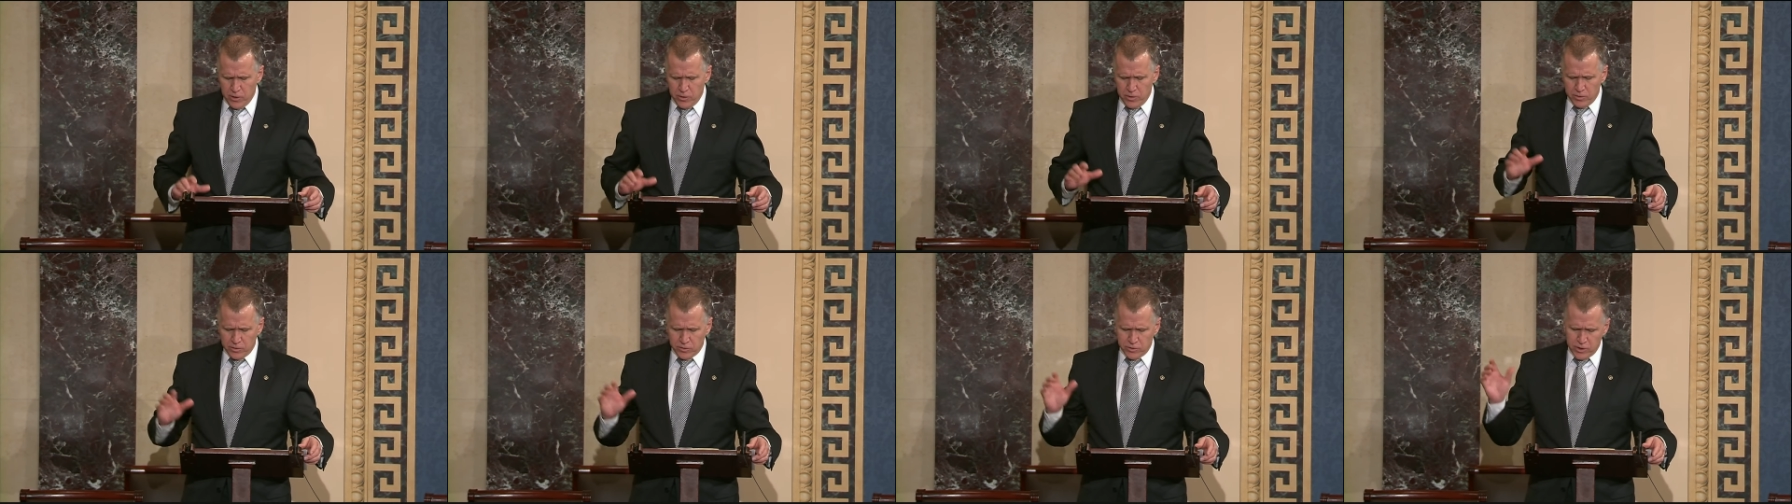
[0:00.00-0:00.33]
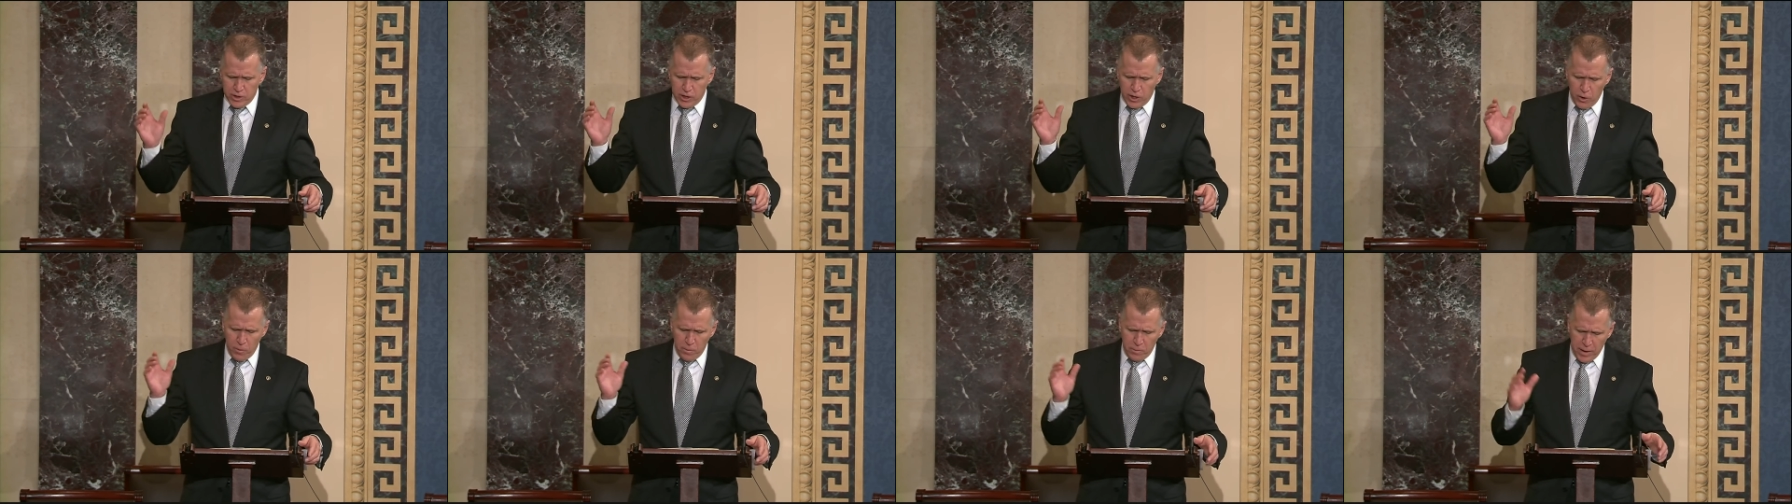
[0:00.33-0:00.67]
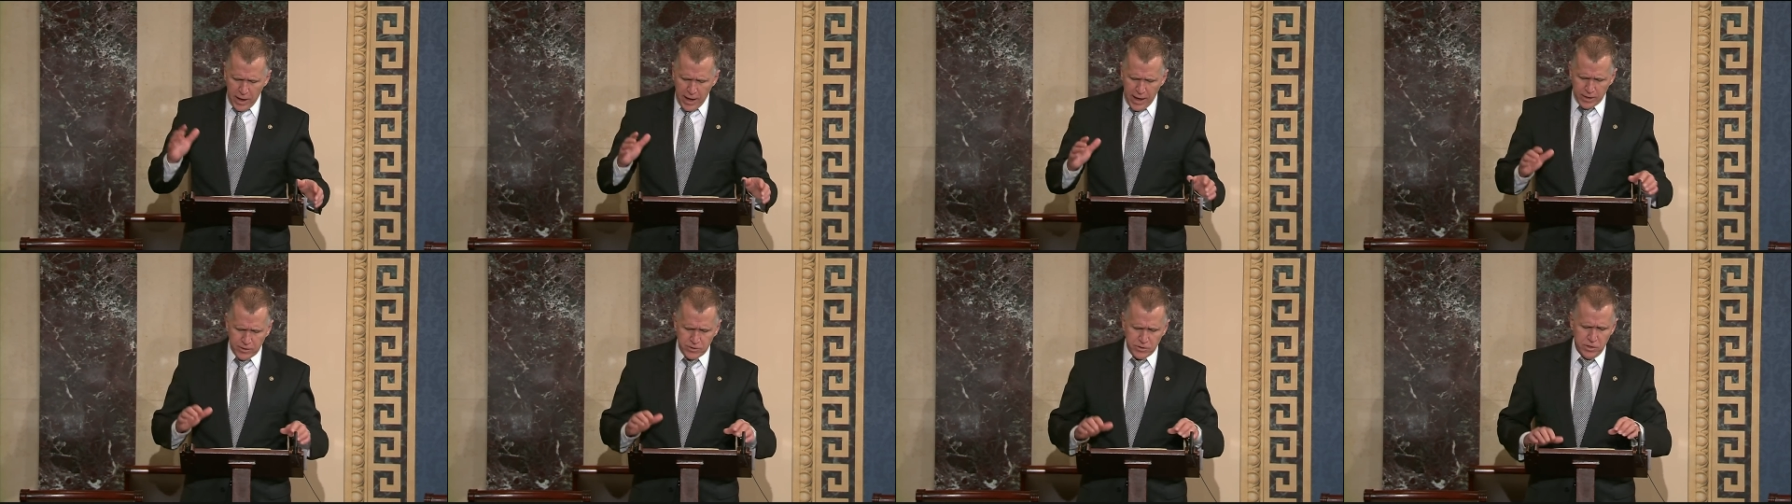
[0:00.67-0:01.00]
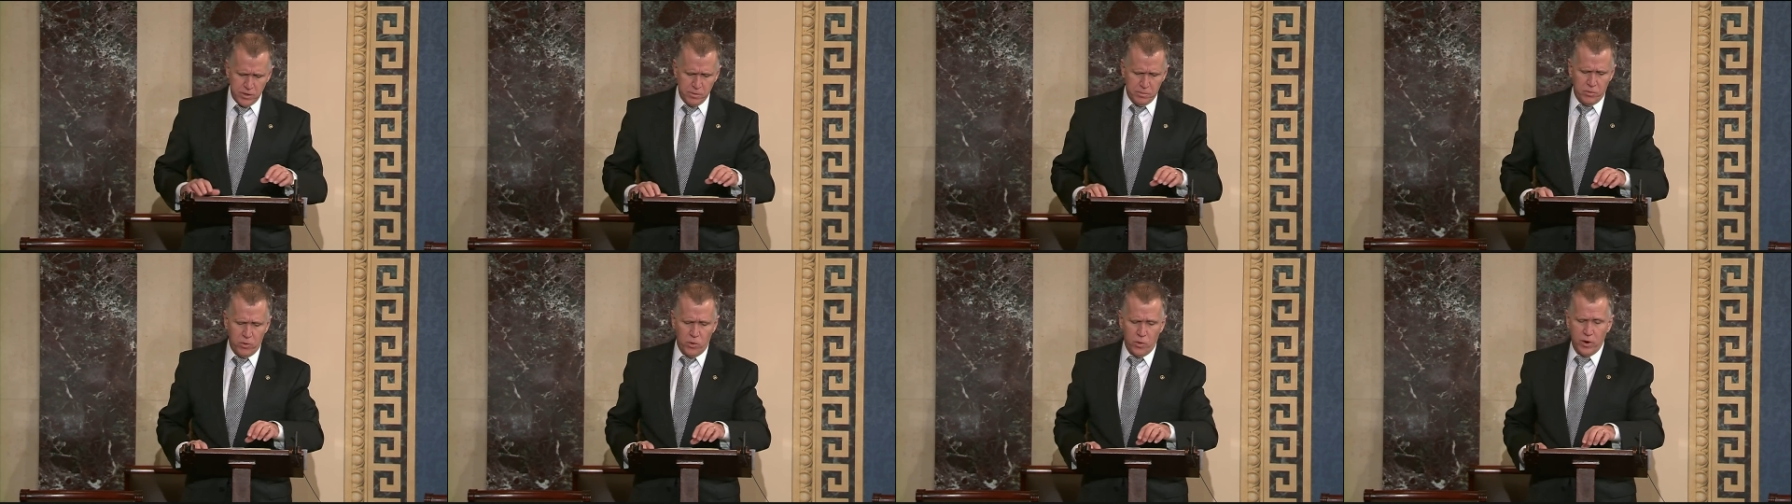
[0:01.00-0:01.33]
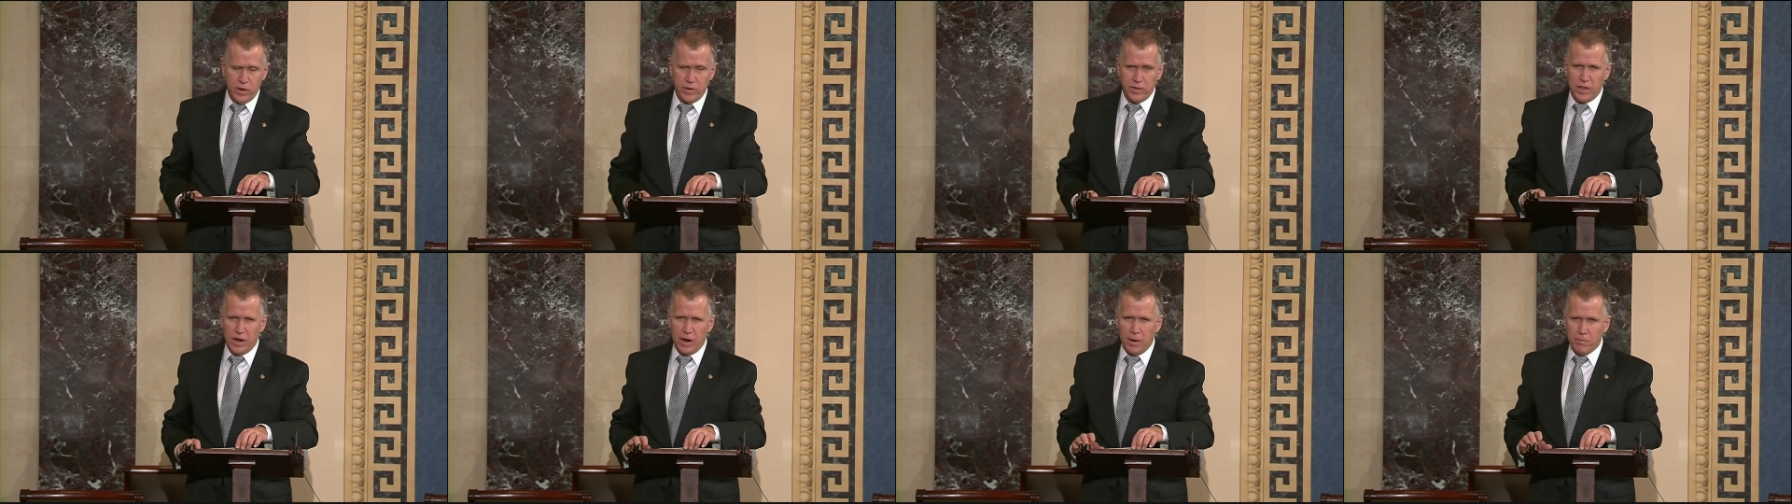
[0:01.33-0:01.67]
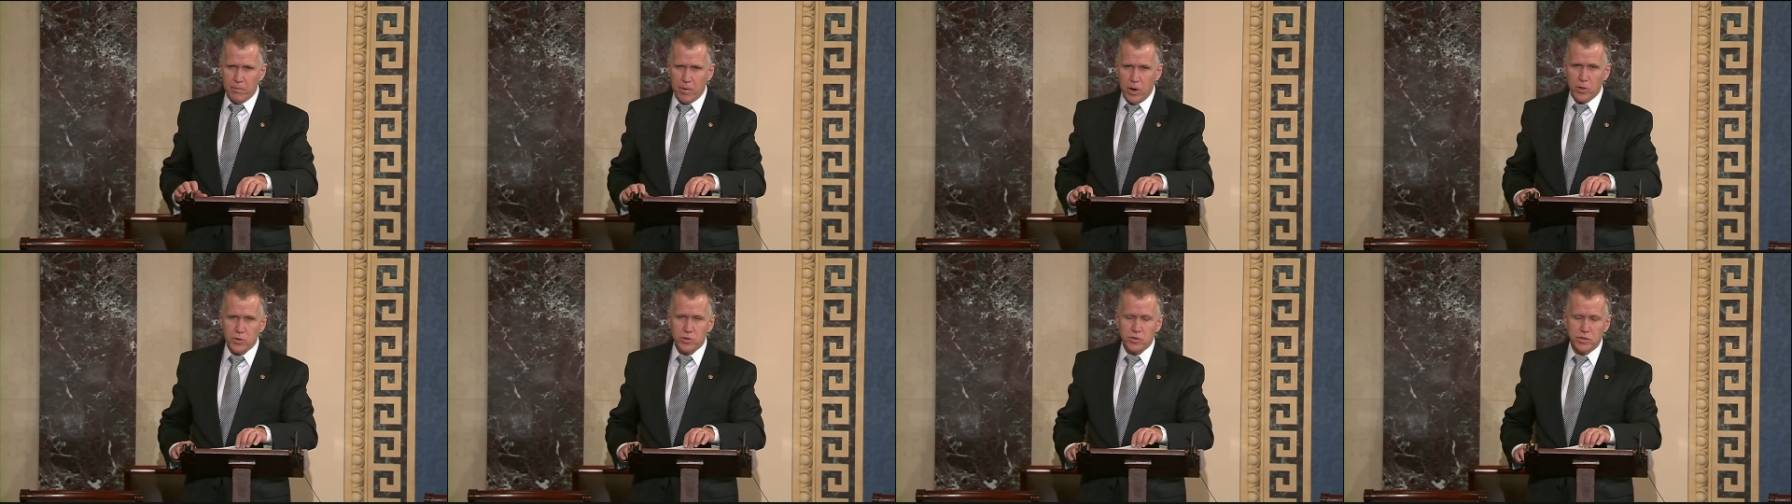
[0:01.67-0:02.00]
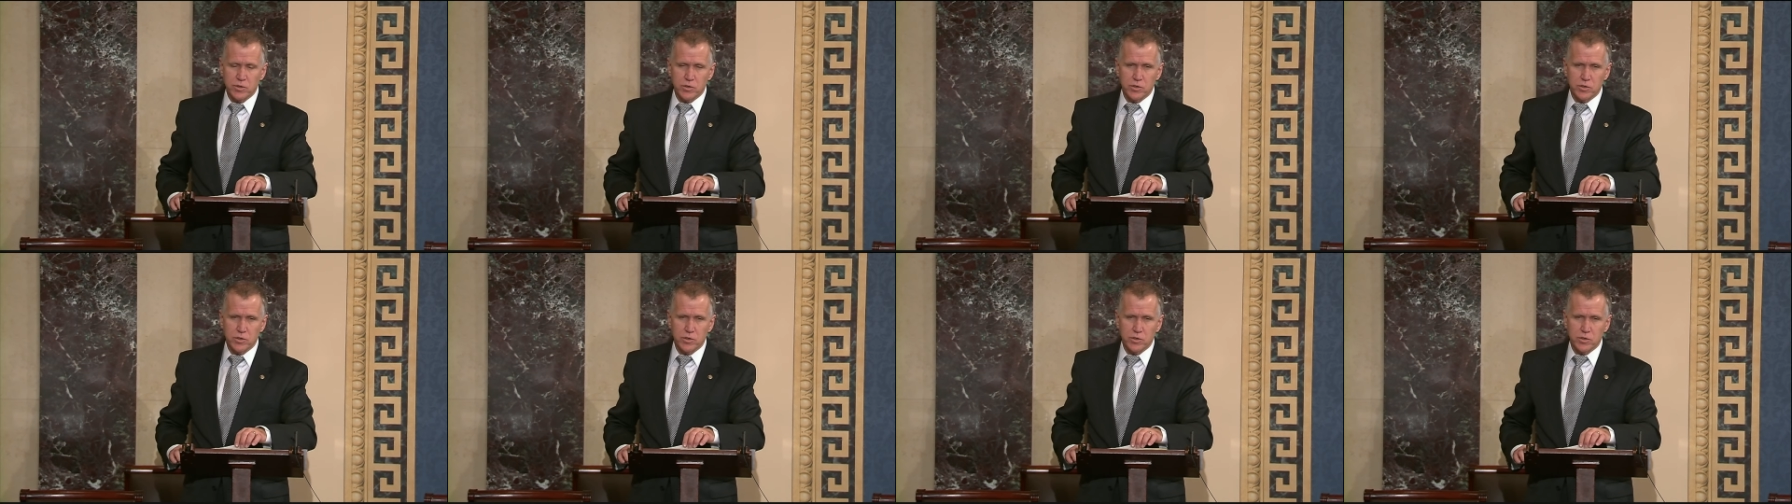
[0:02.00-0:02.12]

to go back to the point that I'm most